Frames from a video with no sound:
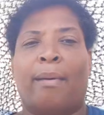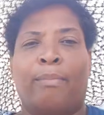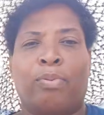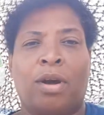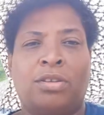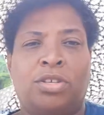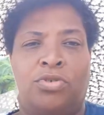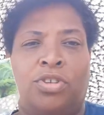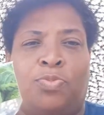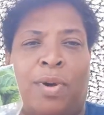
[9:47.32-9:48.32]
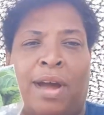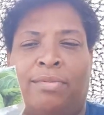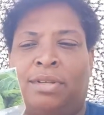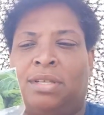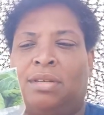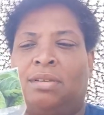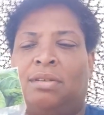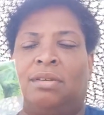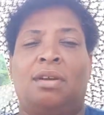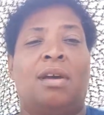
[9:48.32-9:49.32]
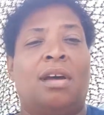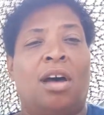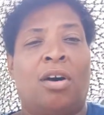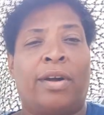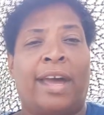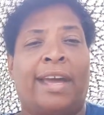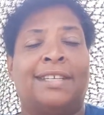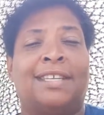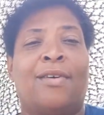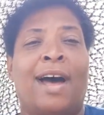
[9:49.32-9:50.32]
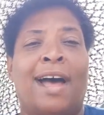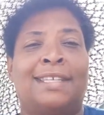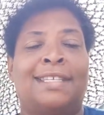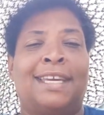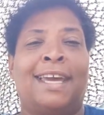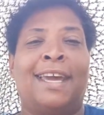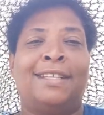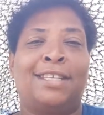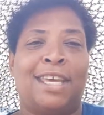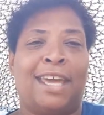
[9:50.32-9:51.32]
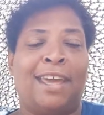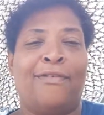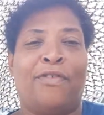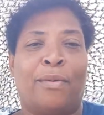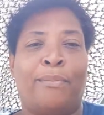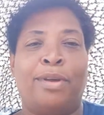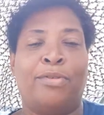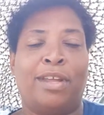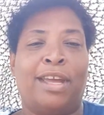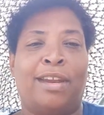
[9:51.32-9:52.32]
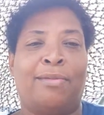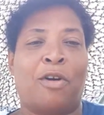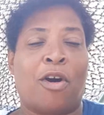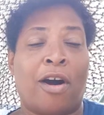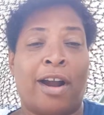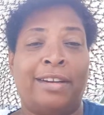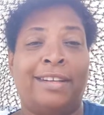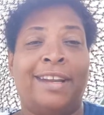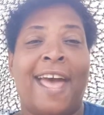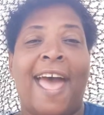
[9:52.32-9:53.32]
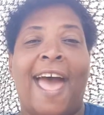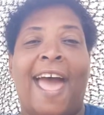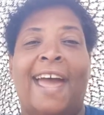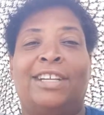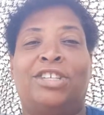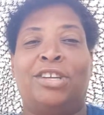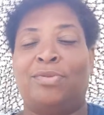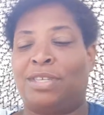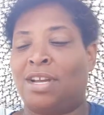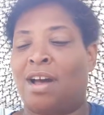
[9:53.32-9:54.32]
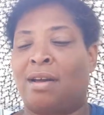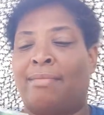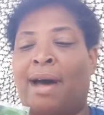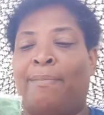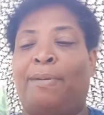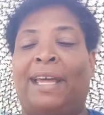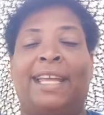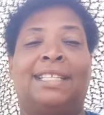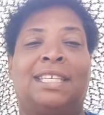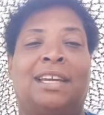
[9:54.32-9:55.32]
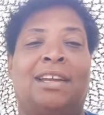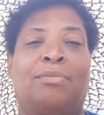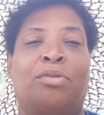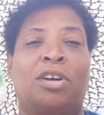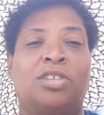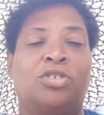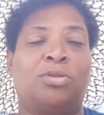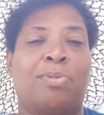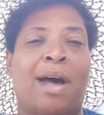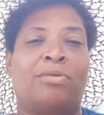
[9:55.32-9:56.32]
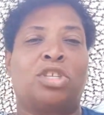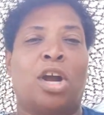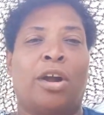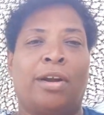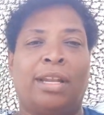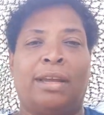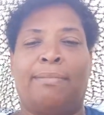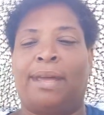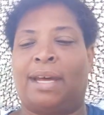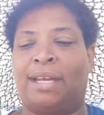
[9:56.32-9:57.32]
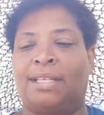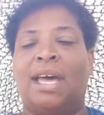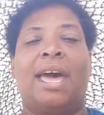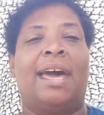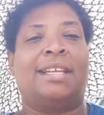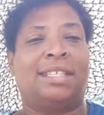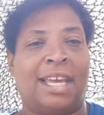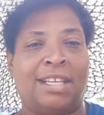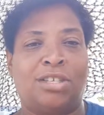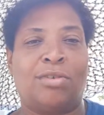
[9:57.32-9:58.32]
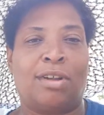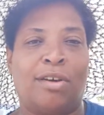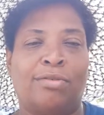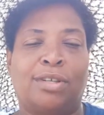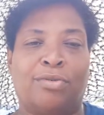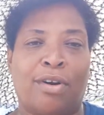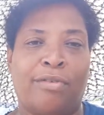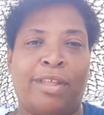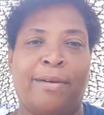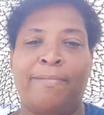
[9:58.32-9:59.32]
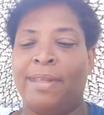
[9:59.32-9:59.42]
Brussels sprouts. Okay, so I seen T from Beauty in the Garden, and she was talking about planting Brussels sprouts early because it takes so long to grow them.